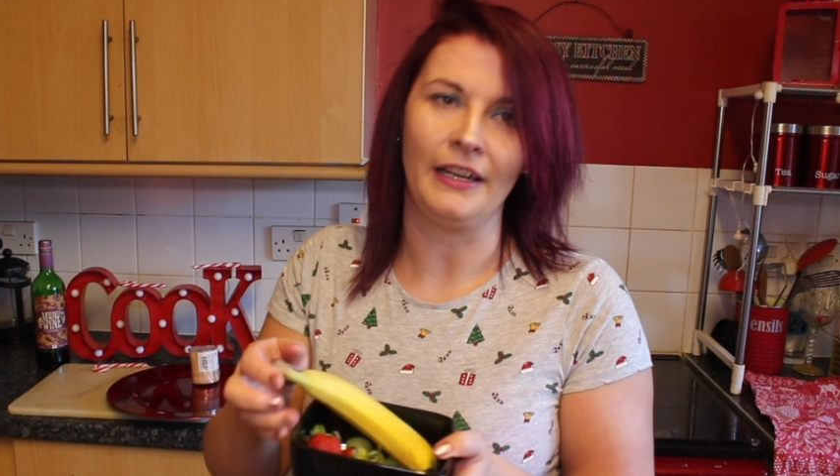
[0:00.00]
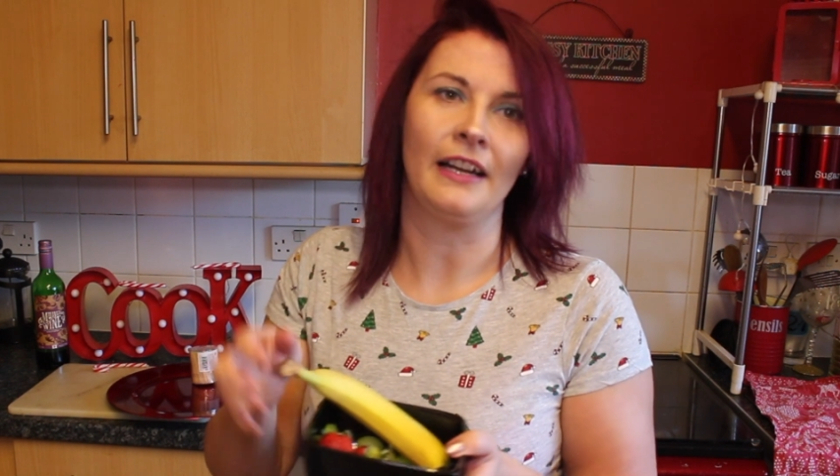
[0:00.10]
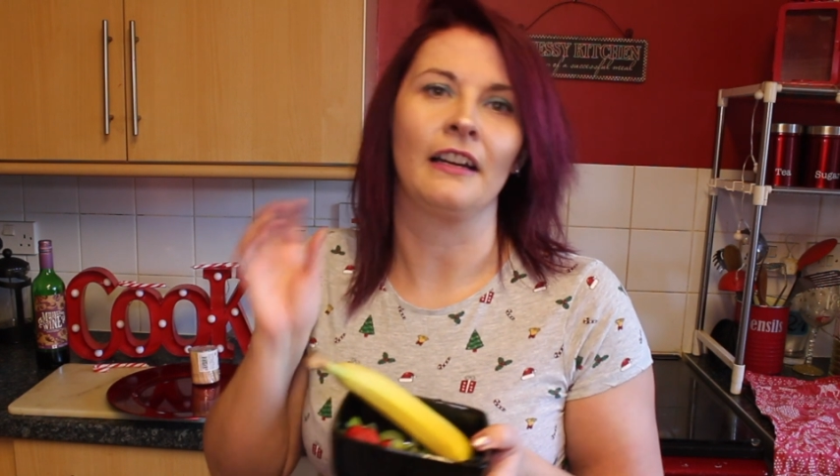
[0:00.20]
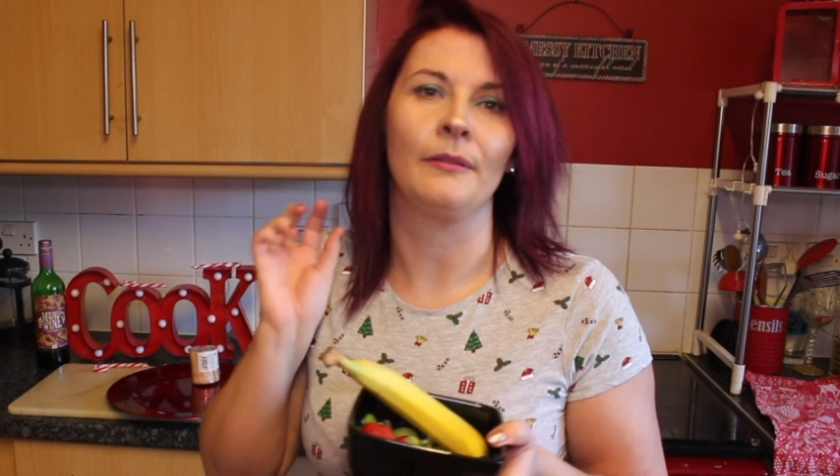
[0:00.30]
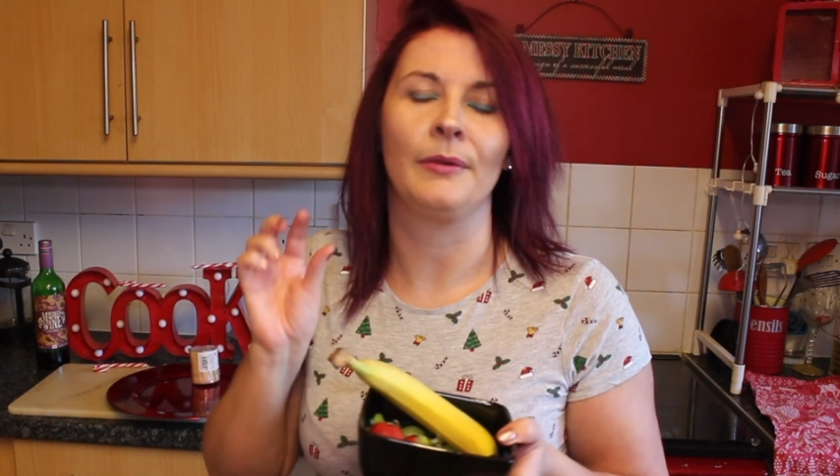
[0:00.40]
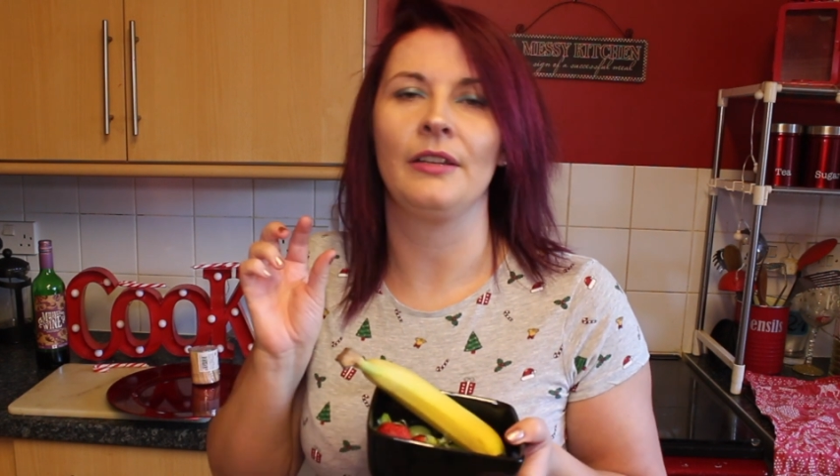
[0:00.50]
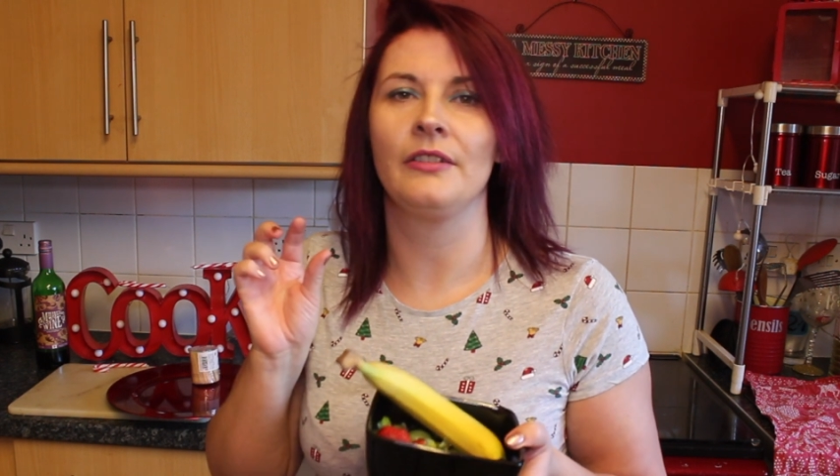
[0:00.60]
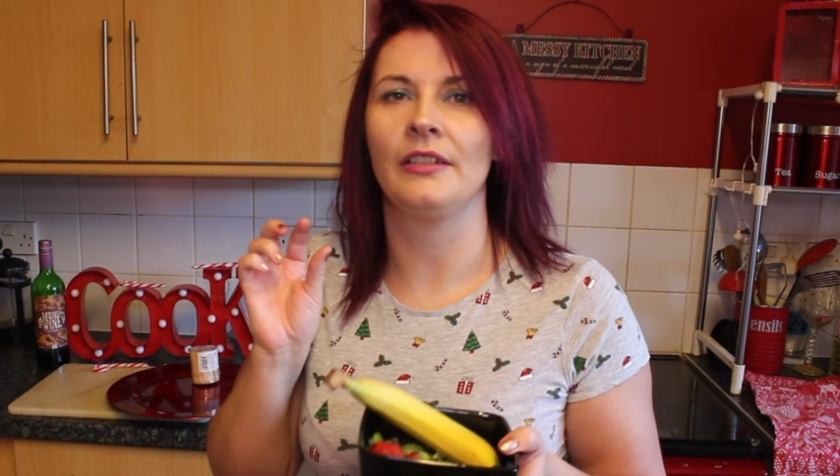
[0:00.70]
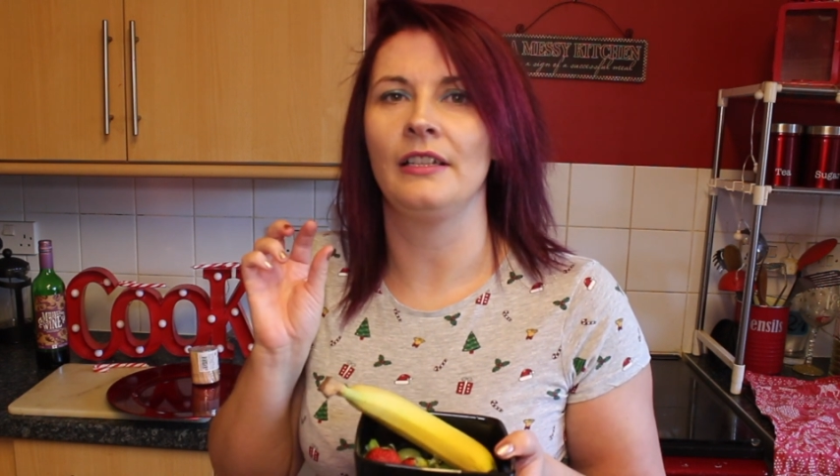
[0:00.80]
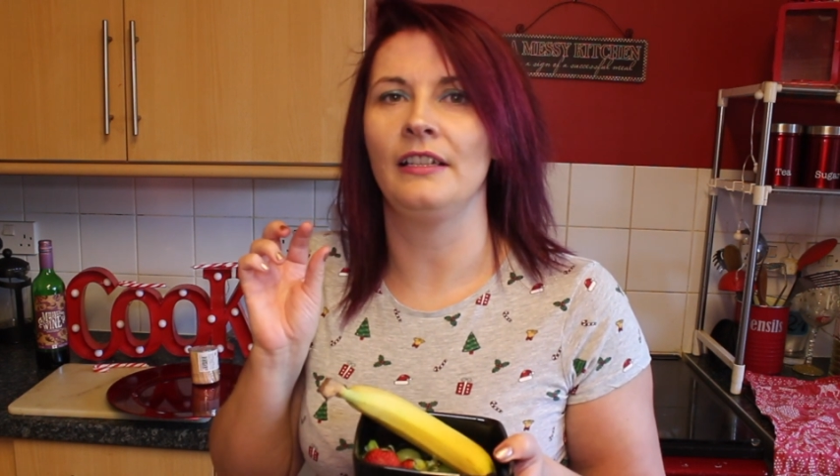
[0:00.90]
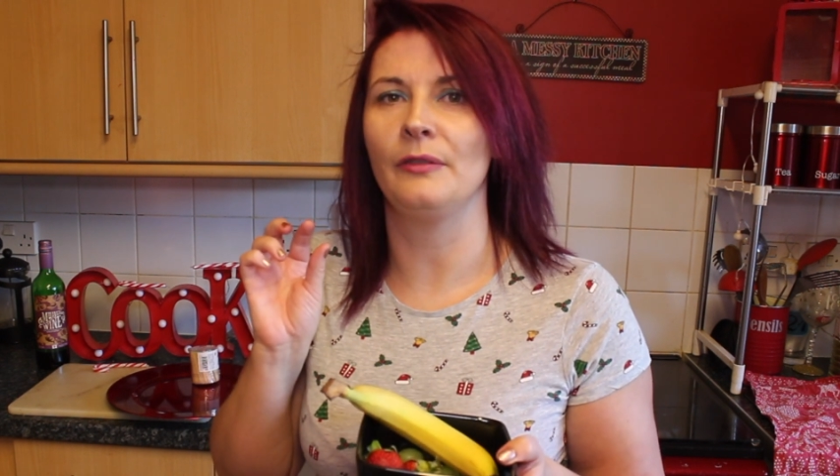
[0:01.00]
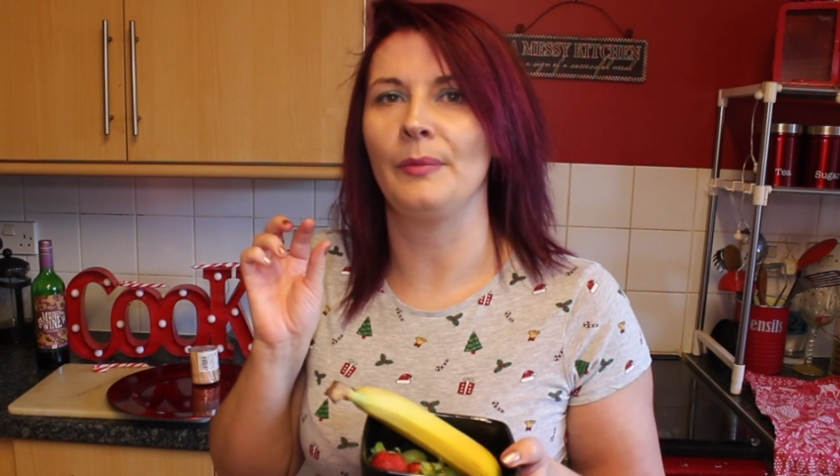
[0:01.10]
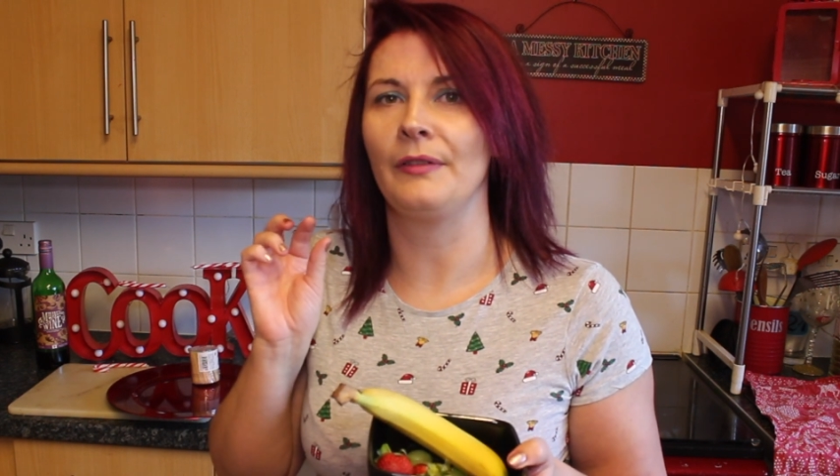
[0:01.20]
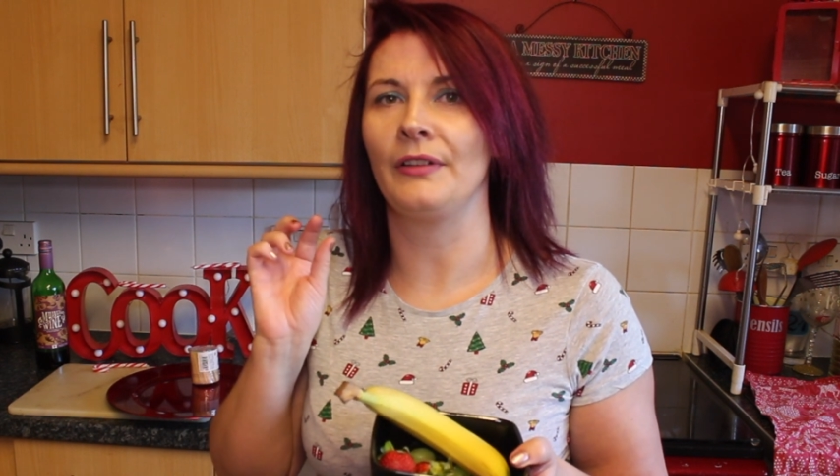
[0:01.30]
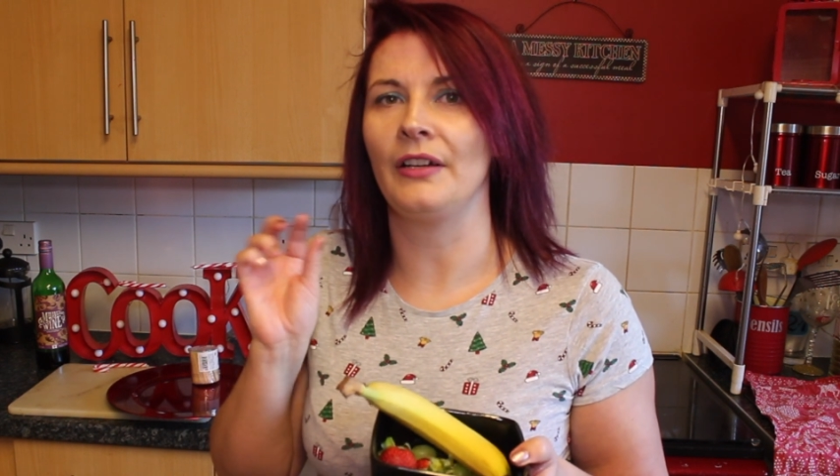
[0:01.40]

I'm going to be using a little bit of